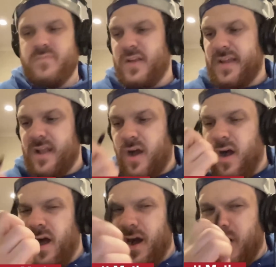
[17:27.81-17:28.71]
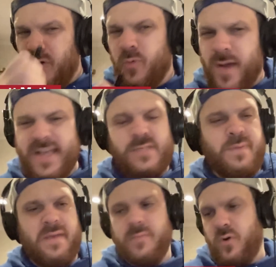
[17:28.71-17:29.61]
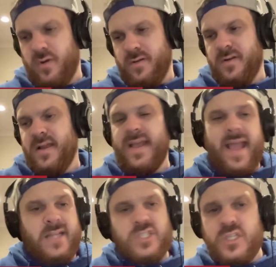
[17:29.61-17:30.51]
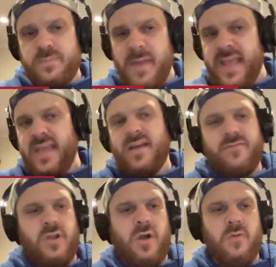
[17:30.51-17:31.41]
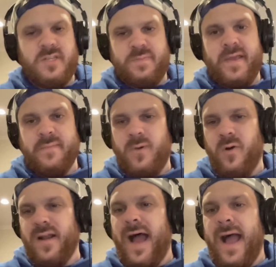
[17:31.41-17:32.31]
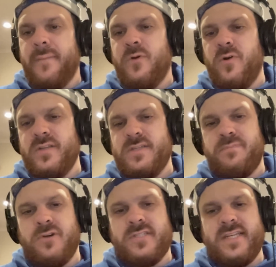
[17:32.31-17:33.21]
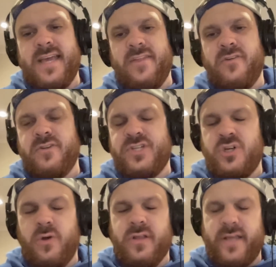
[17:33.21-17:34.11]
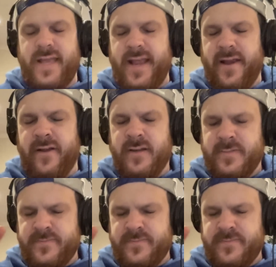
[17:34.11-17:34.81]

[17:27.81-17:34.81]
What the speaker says: There can always be more. And speaking of there always being more, I'm going to put together shortly here